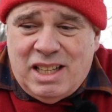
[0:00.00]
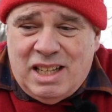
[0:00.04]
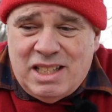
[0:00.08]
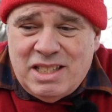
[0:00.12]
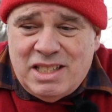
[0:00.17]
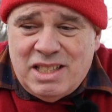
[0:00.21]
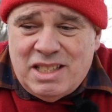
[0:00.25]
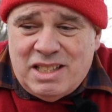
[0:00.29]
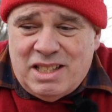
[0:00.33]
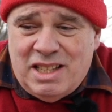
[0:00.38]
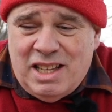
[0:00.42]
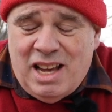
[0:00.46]

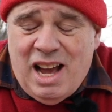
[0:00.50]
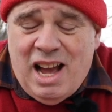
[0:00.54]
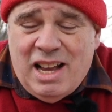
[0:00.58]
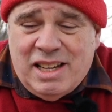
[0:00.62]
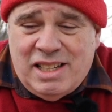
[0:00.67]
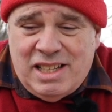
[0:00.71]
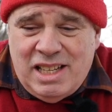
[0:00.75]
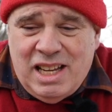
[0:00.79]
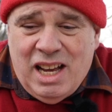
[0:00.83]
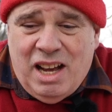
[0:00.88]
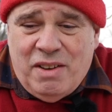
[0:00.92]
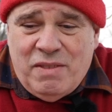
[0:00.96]
because the
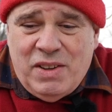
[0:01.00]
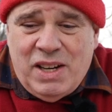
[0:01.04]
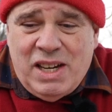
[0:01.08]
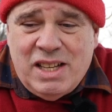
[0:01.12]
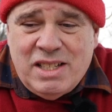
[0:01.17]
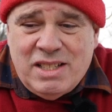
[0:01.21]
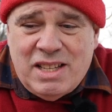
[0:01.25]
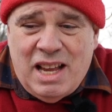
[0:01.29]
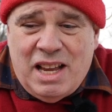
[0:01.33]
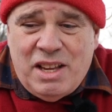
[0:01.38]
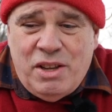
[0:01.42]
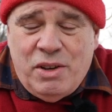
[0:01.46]
idea of it
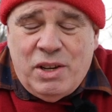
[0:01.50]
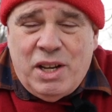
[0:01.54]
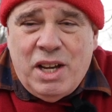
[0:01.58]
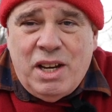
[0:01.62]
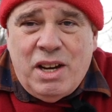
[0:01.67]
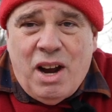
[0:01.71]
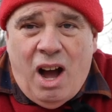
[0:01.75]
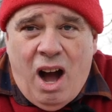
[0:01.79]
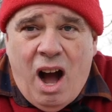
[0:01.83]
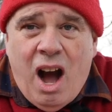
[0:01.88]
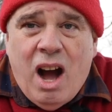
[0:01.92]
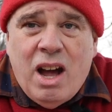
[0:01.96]
is that you
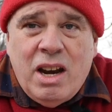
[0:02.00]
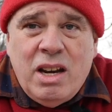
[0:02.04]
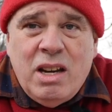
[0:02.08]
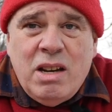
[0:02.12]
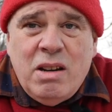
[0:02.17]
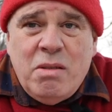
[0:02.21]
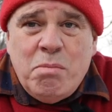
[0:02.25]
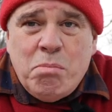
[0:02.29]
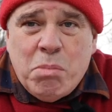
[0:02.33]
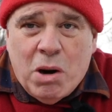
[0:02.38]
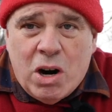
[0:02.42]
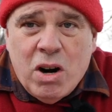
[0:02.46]
can
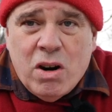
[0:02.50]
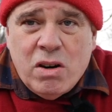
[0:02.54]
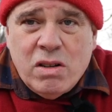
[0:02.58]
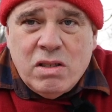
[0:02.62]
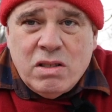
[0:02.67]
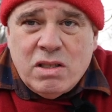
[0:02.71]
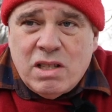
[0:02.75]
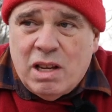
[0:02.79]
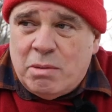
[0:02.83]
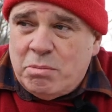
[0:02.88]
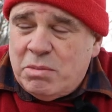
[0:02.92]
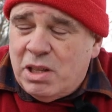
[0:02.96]

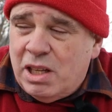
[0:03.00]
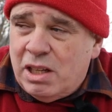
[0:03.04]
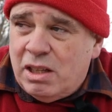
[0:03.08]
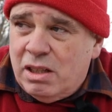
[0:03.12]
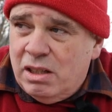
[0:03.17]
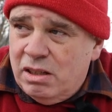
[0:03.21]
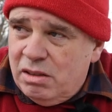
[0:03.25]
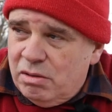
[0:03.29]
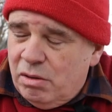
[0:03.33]
unburn something.